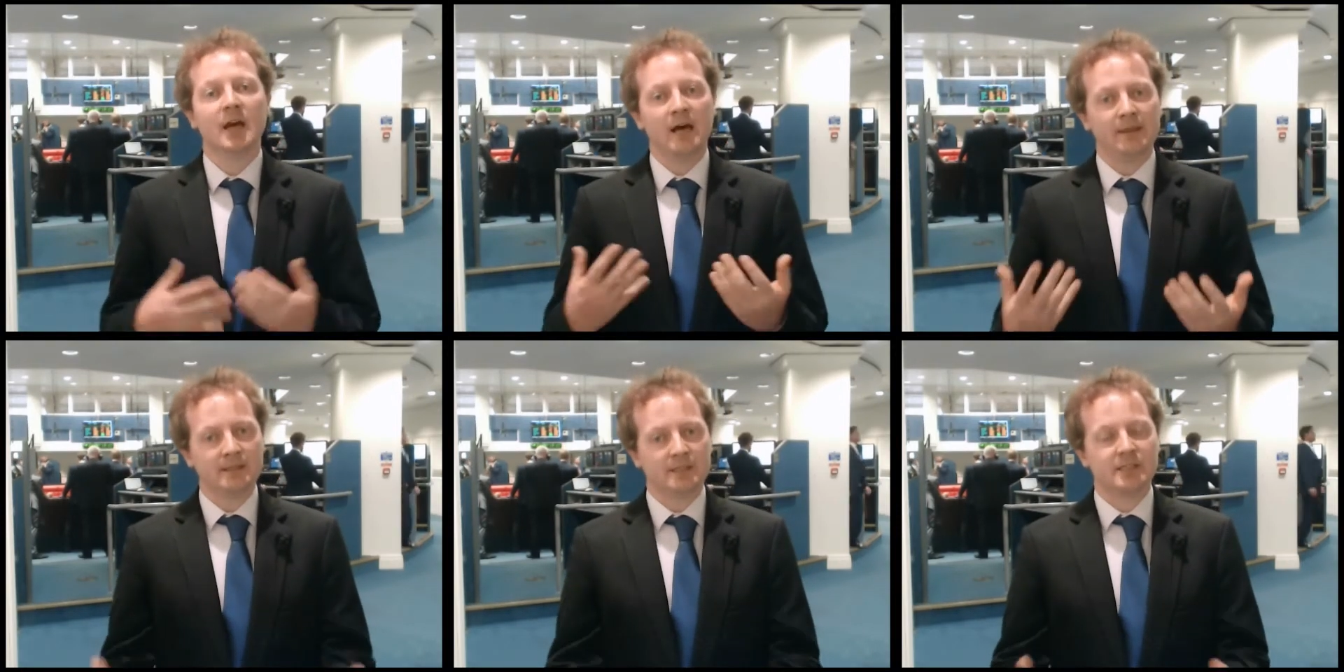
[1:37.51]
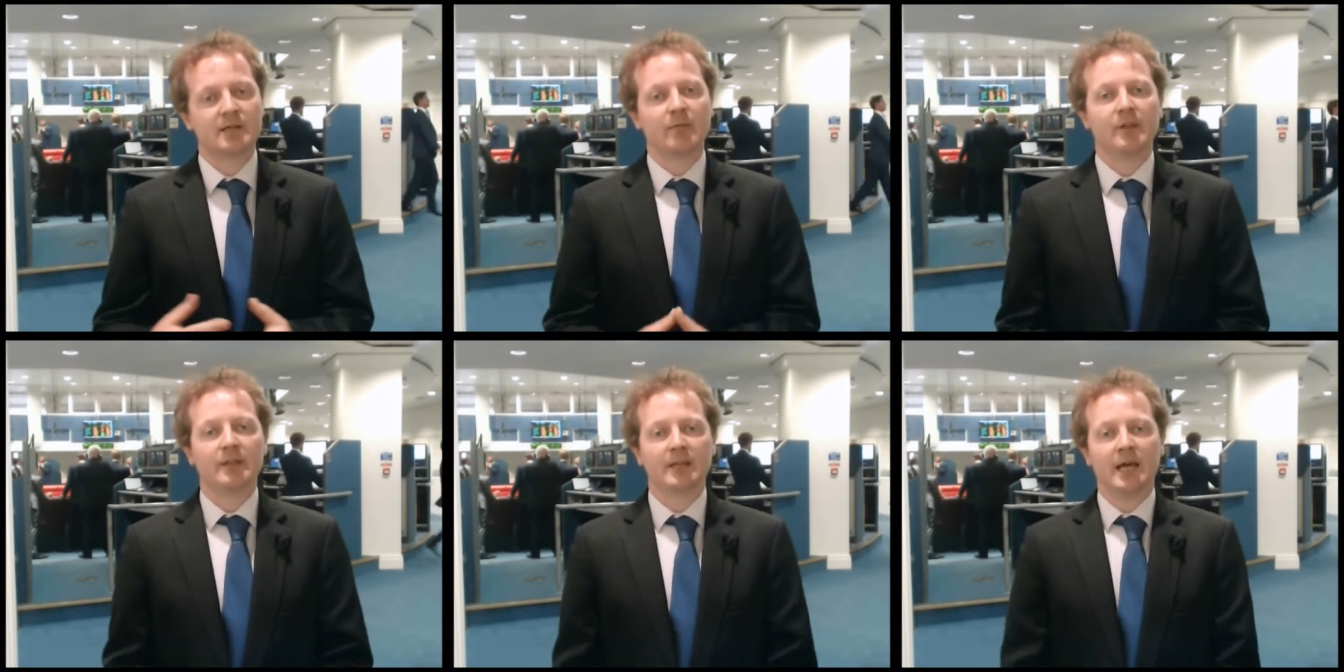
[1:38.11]
and this is
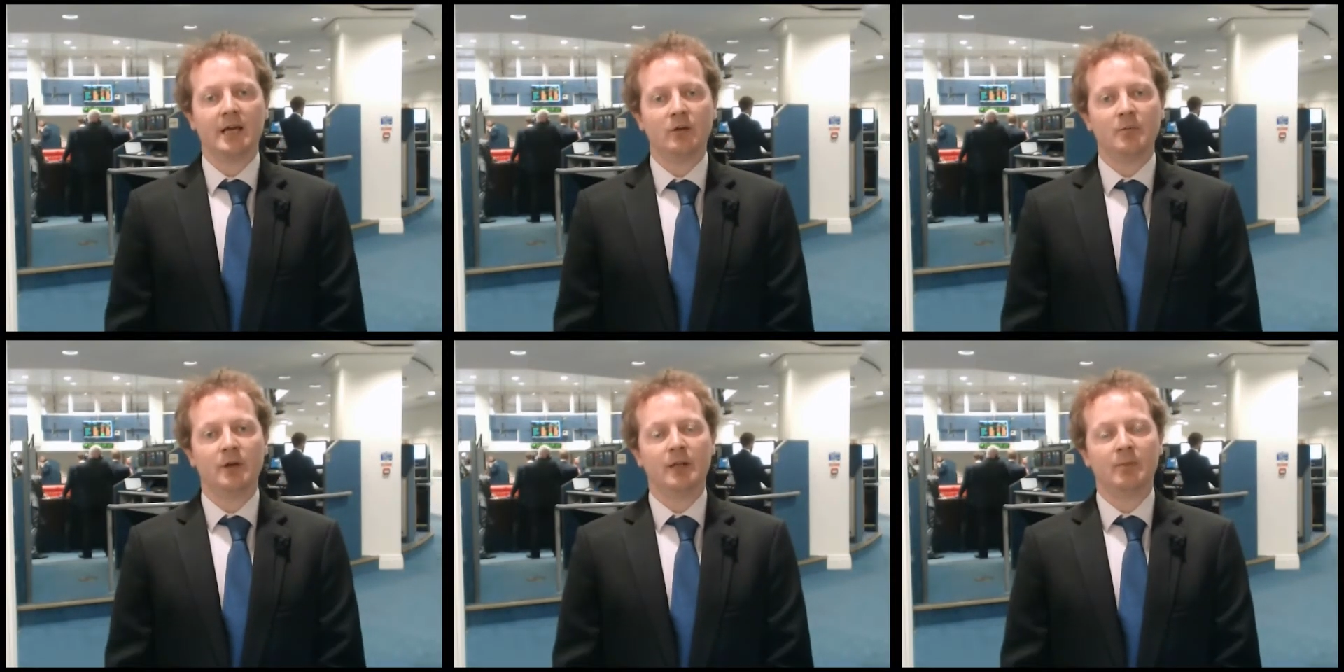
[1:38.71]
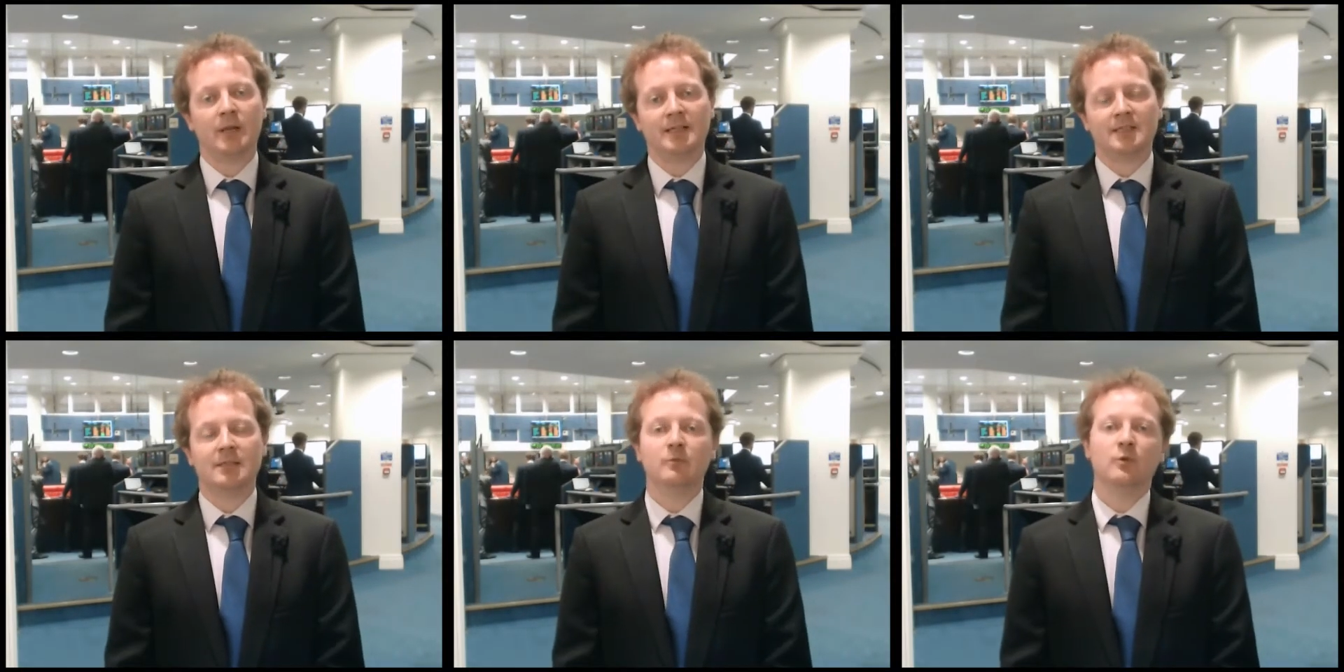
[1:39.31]
something that Anglo American
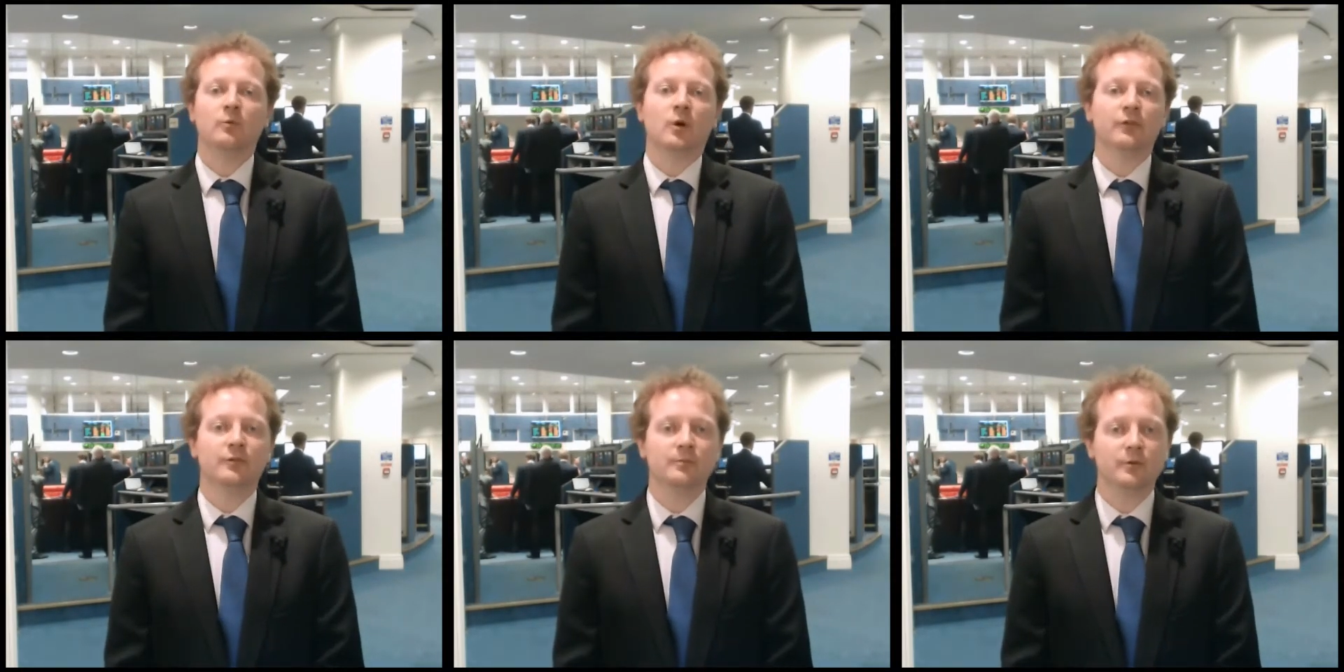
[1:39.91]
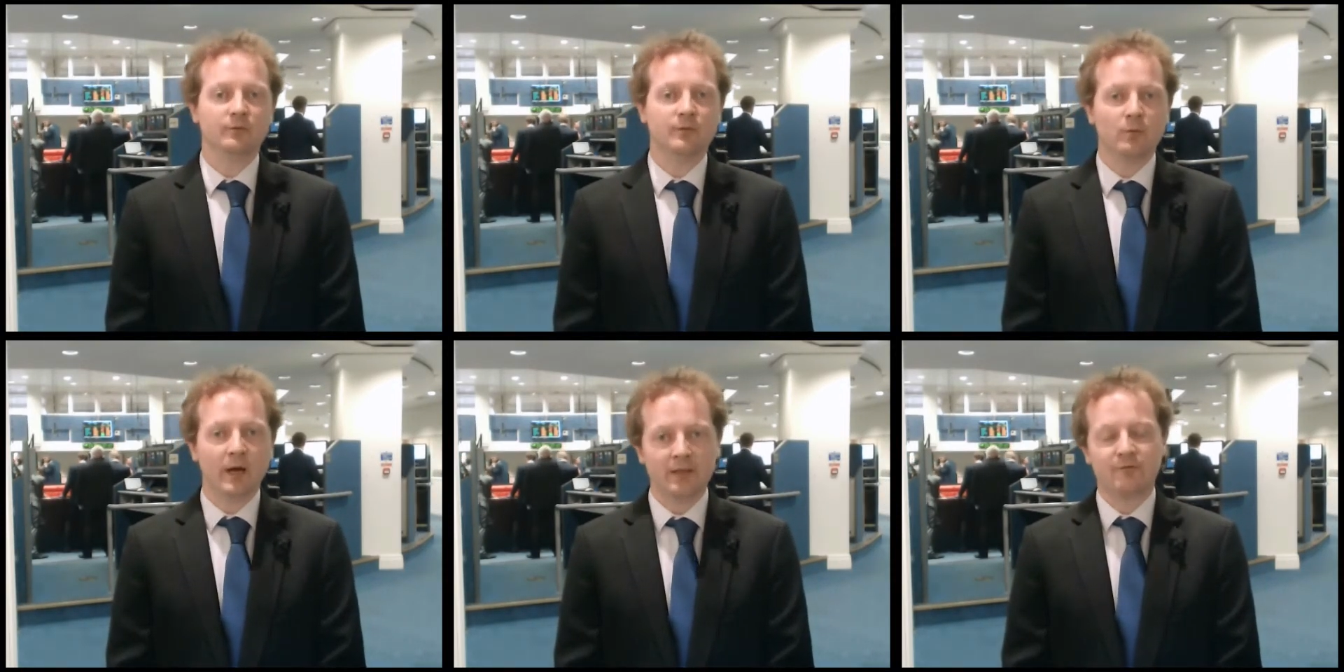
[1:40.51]
Platinum would want to move
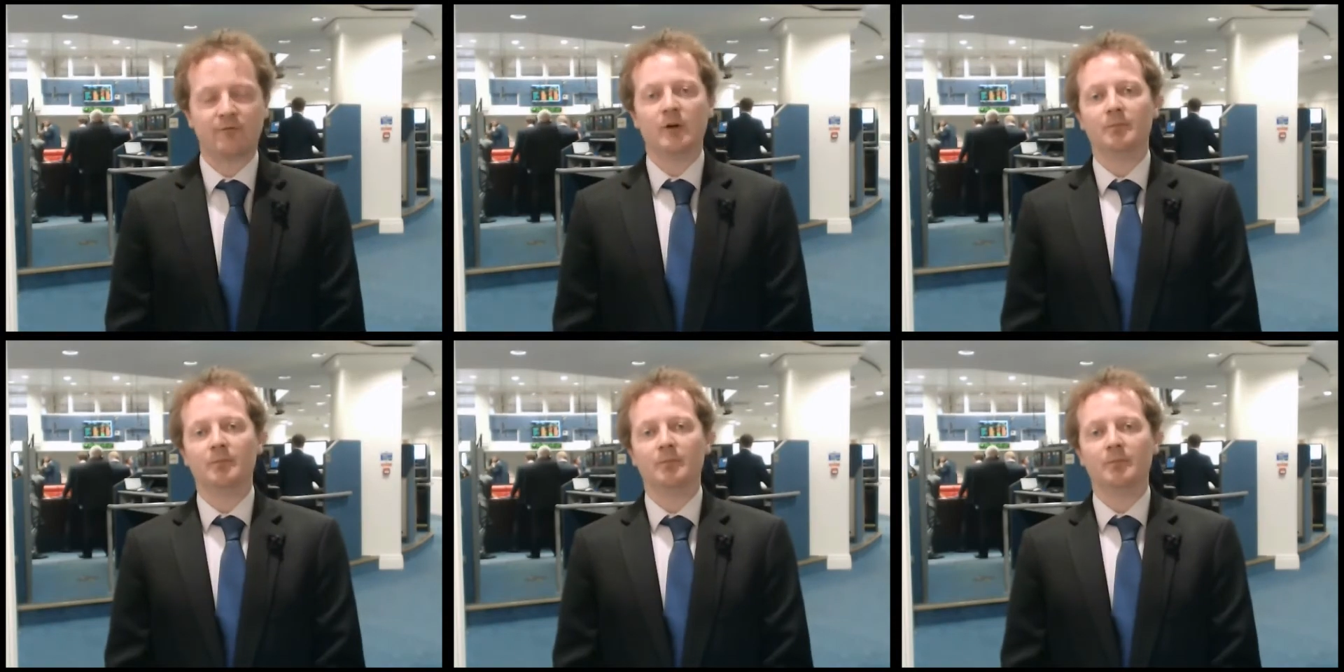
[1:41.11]
away from.